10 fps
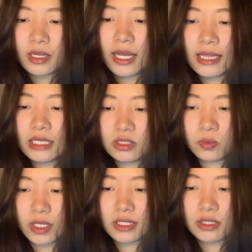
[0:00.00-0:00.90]
In this
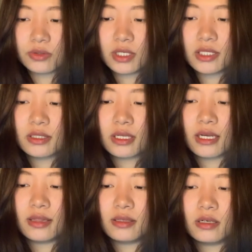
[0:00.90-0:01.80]
way, students
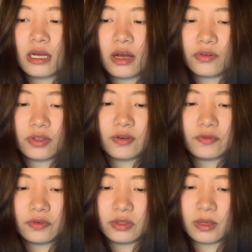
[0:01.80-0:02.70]
can learn healthy
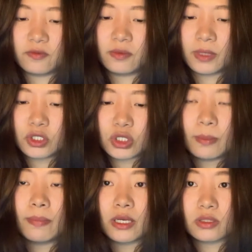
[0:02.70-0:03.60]
food
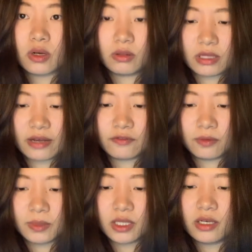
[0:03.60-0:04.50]
information based on their
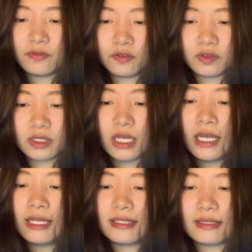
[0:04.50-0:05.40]
familiar foods
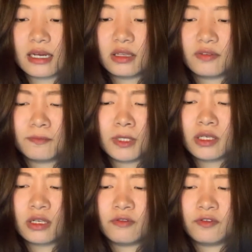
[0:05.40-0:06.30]
instead of
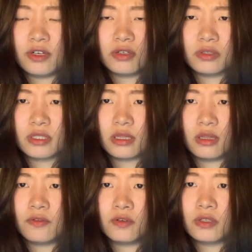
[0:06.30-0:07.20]
being confused
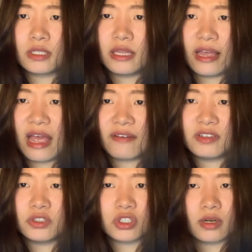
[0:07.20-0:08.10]
the foods they
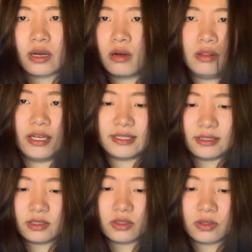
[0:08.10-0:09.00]
haven't tried or they
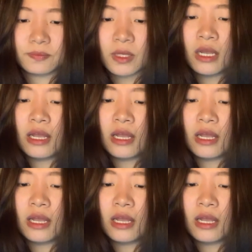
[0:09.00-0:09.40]
didn't know.